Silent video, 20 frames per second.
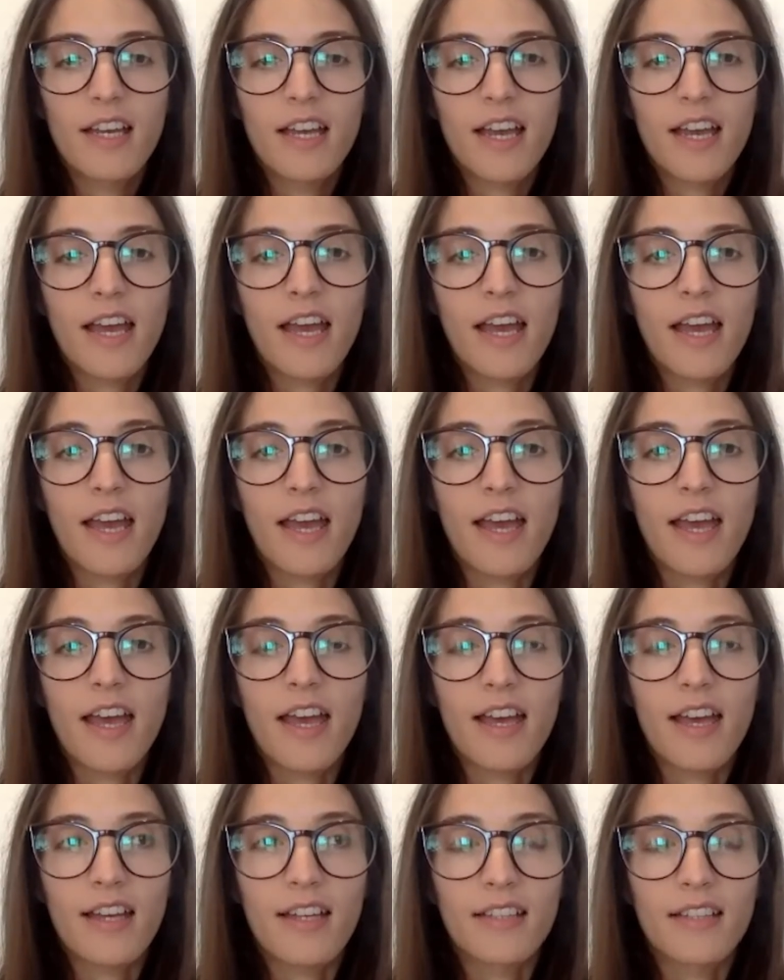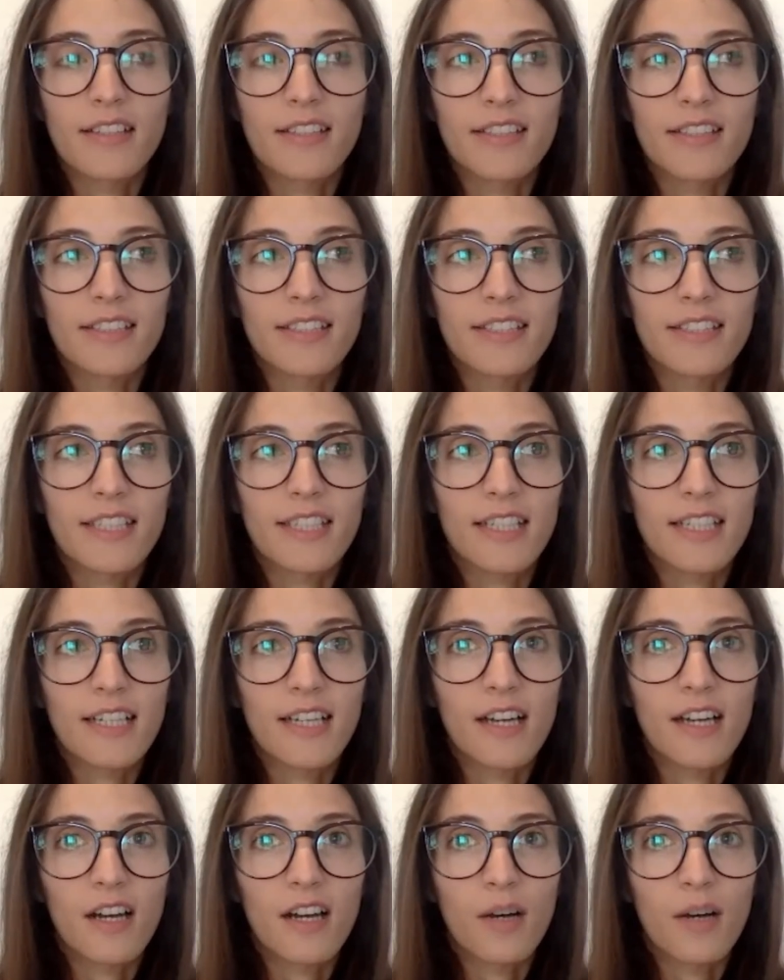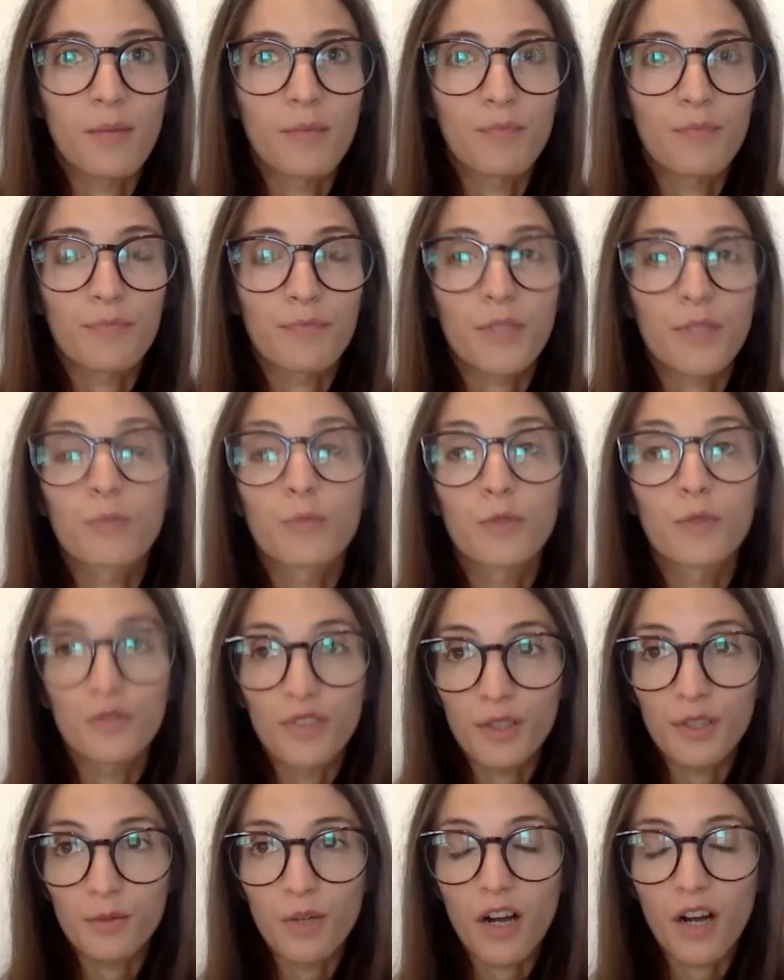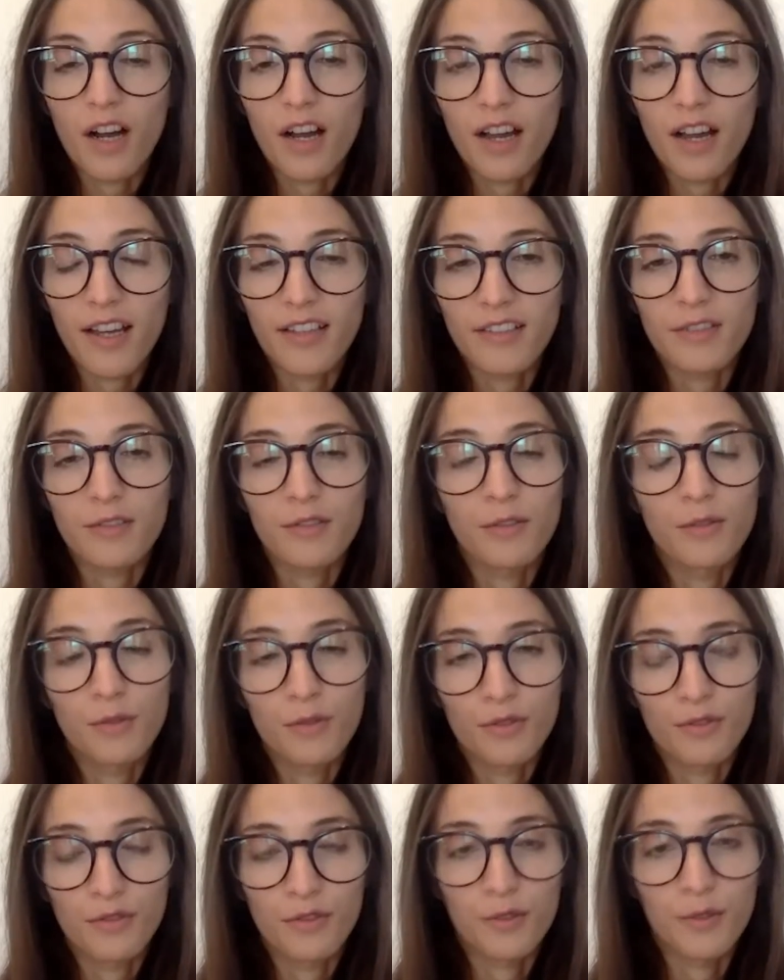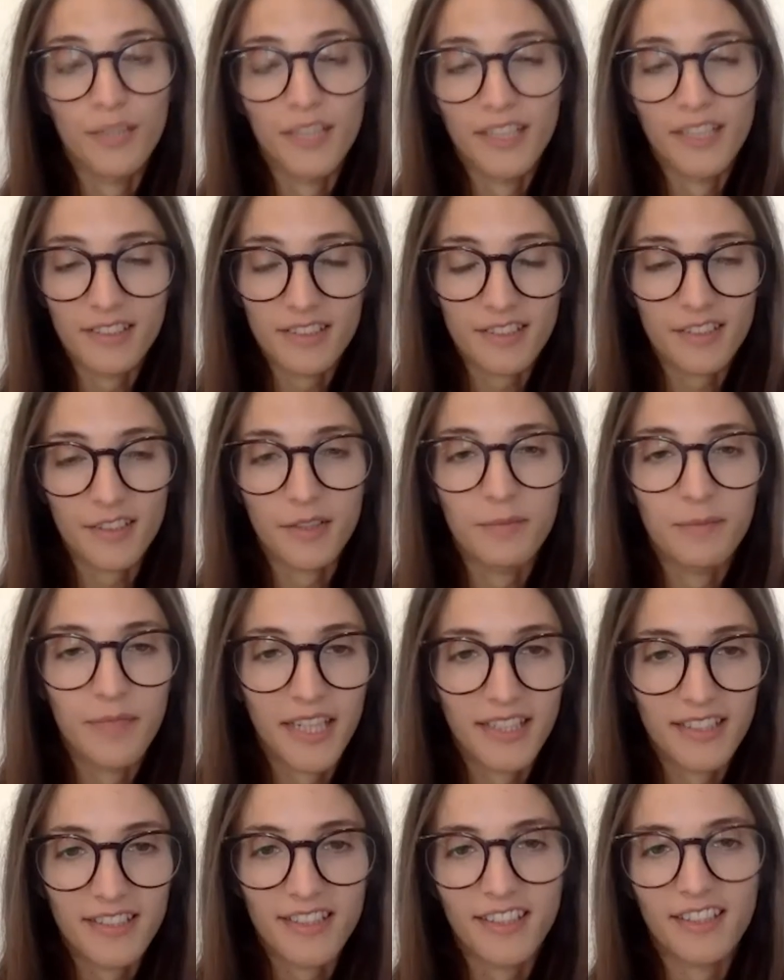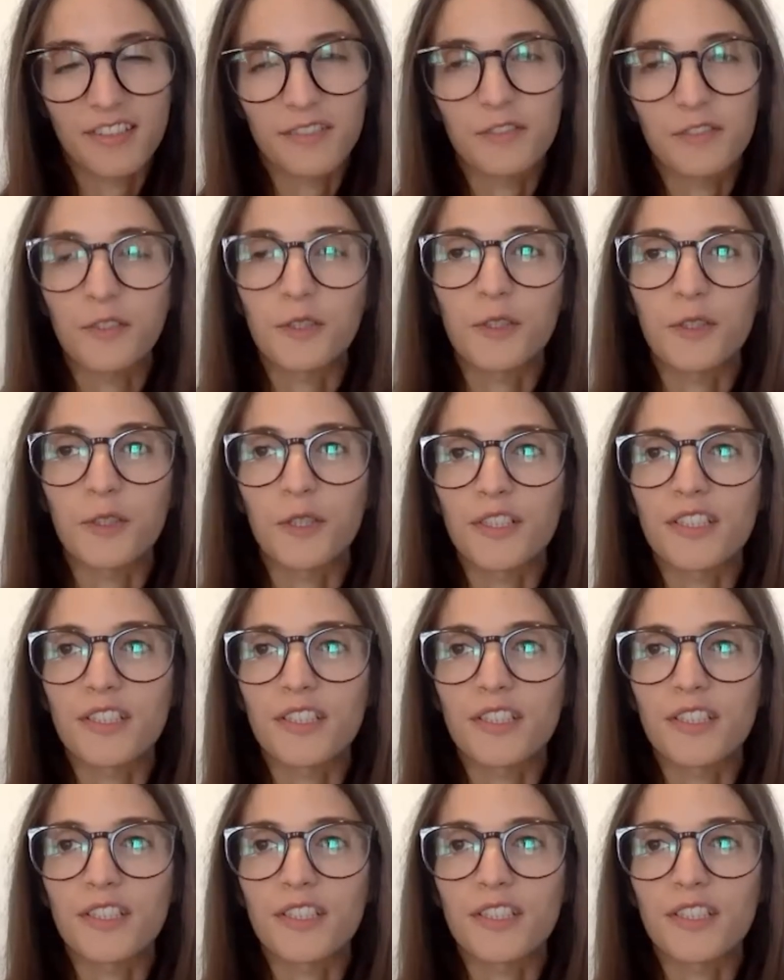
and movie-wise, Lord of the Rings are amazing, of course,